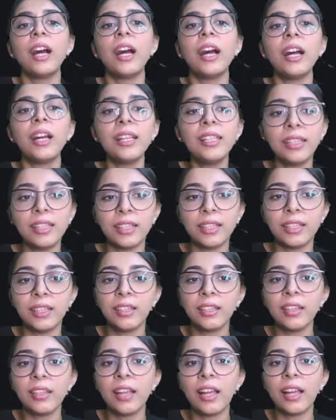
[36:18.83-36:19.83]
I said,
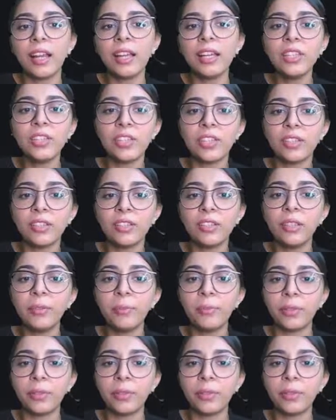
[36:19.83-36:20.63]
"I generally